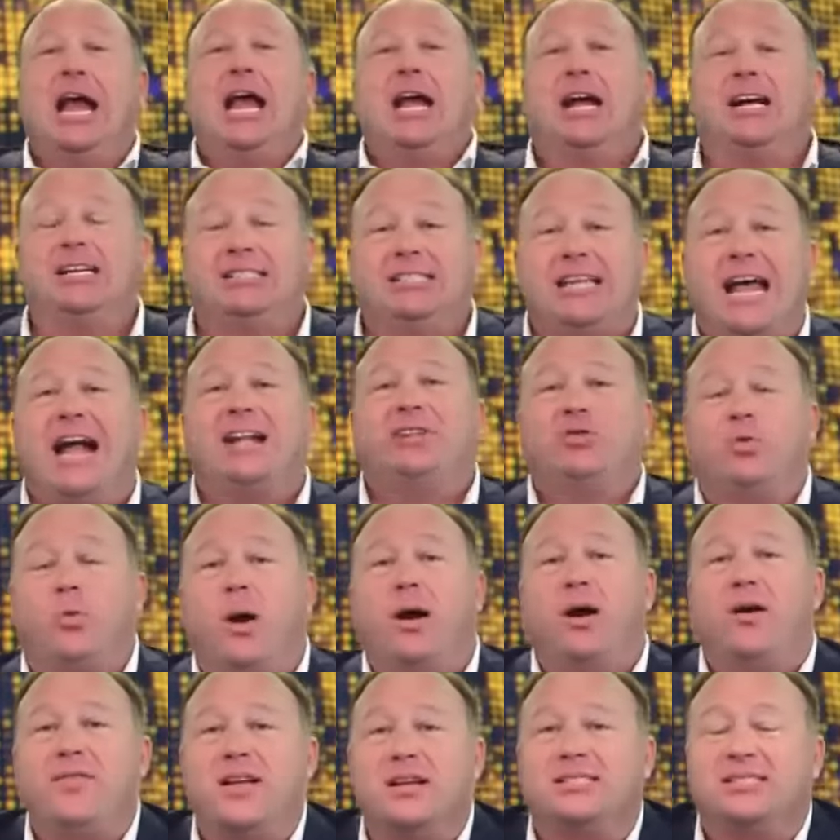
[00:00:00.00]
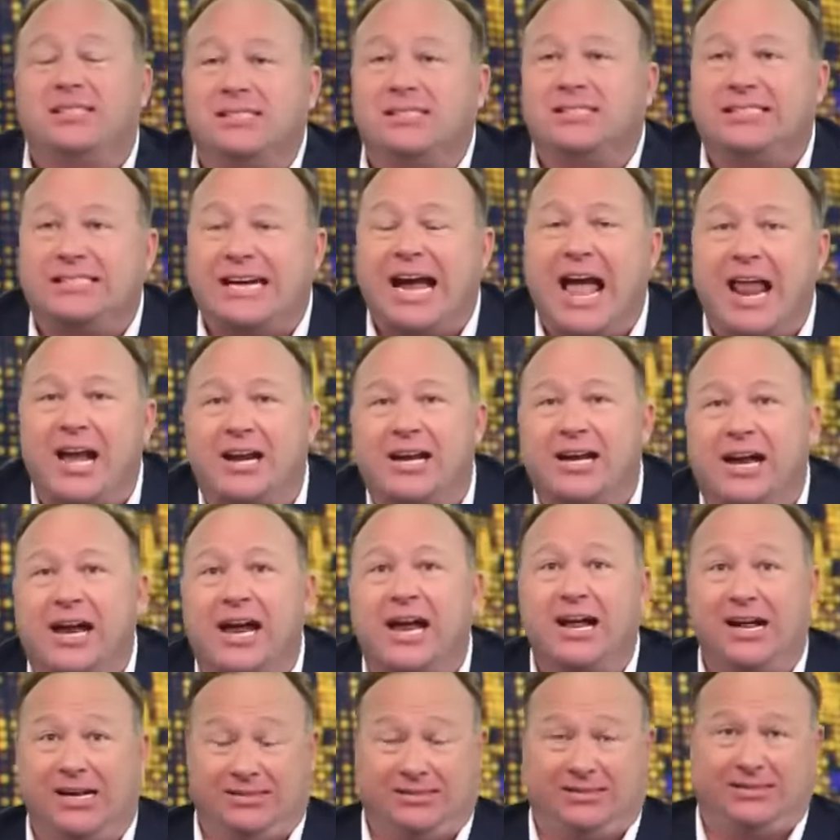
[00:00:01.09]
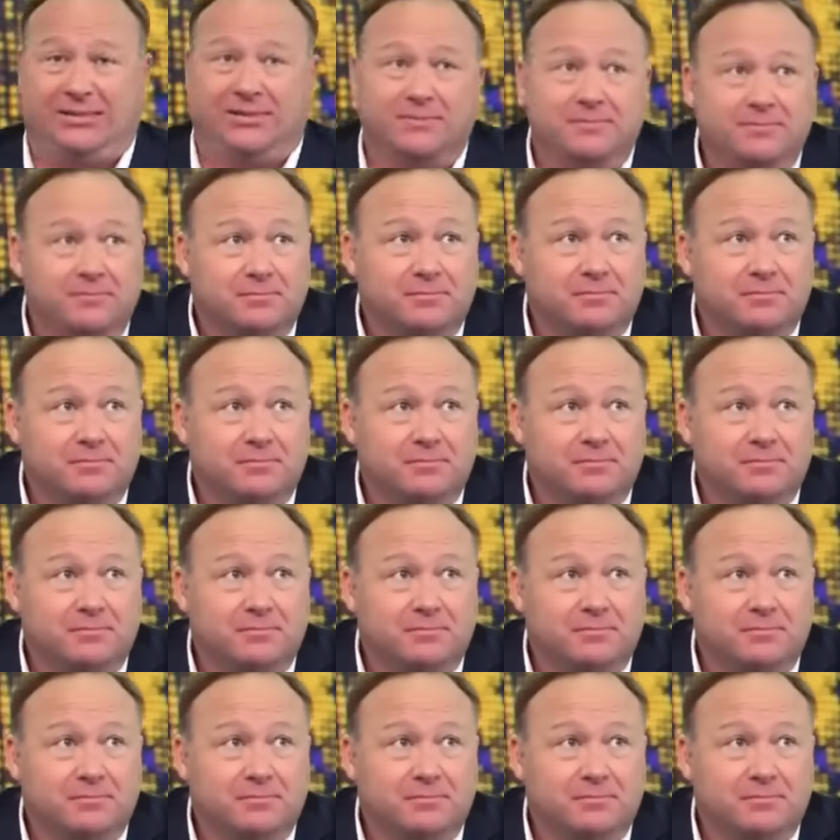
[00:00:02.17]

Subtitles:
Because that's where this insanity ends.